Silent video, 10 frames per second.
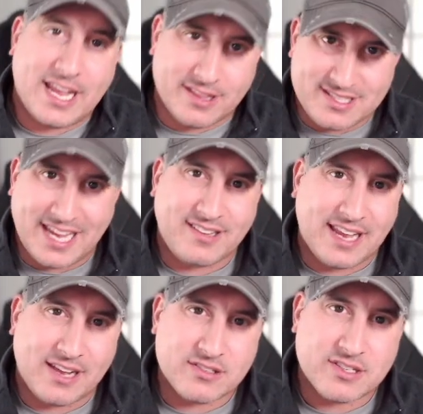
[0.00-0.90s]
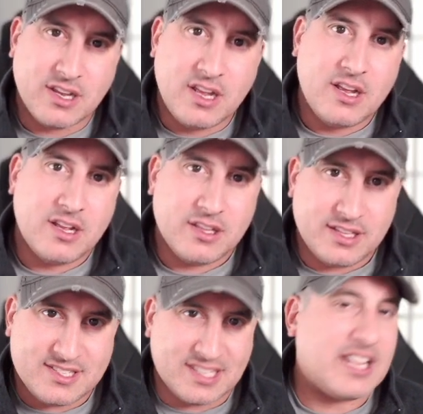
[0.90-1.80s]
The takedowns, the
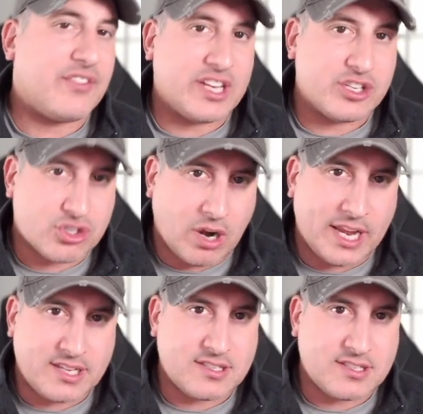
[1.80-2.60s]
significant strikes,